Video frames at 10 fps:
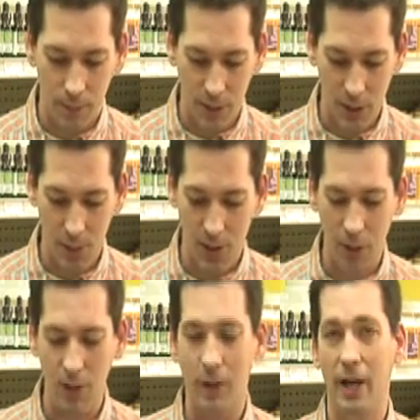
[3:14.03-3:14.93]
this
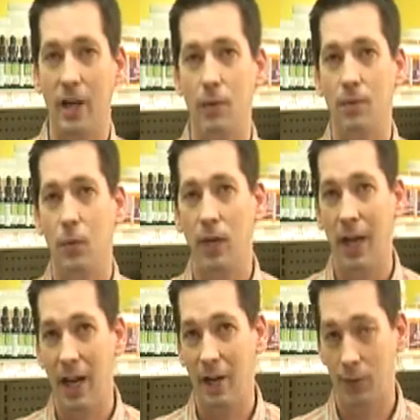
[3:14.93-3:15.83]
particular item, we
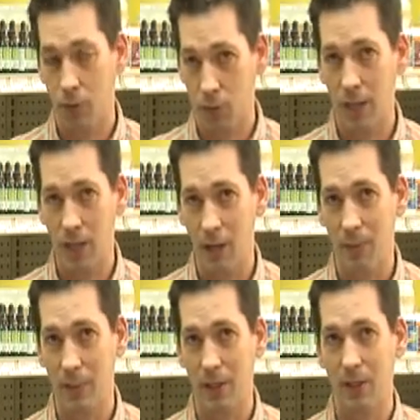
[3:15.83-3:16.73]
have 3
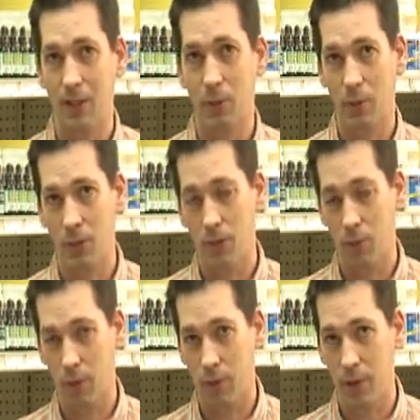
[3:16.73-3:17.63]
companies that
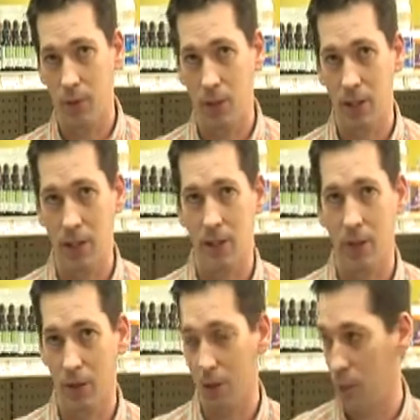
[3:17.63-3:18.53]
we're using
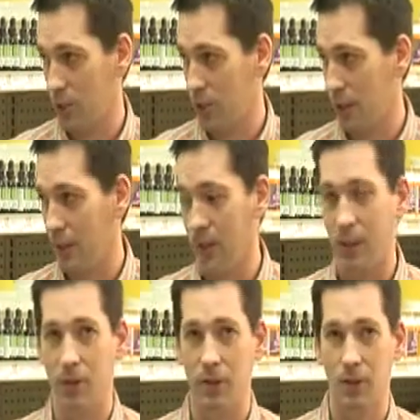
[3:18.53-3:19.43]
or that we're selling
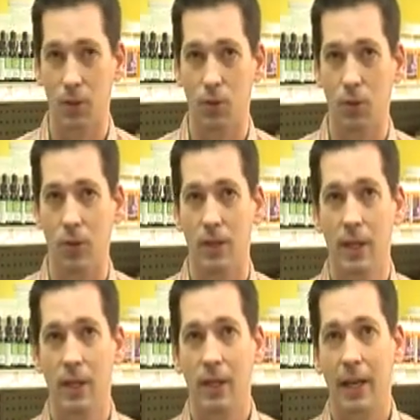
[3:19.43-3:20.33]
here in the store.
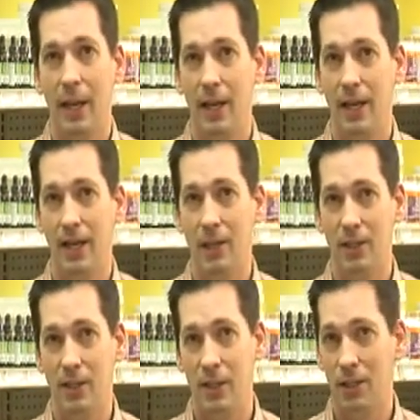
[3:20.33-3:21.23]
And
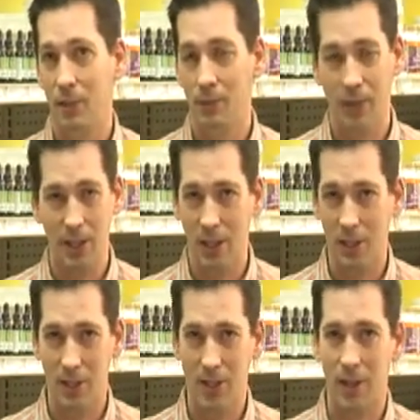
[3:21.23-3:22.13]

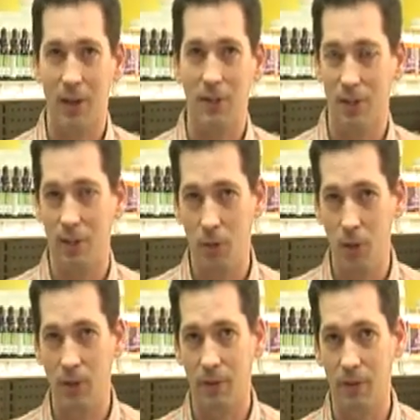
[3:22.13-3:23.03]
it's obviously
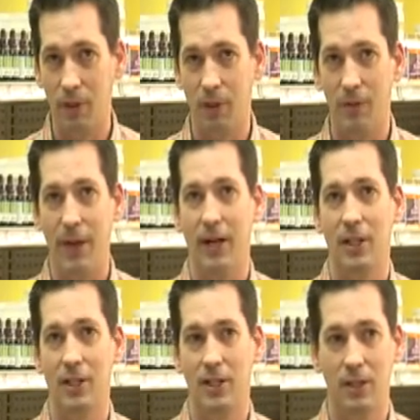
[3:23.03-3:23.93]
moving very
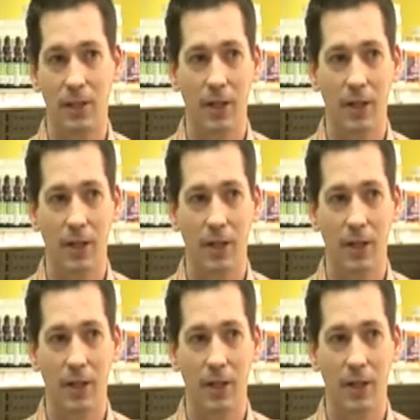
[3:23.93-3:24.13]
fast.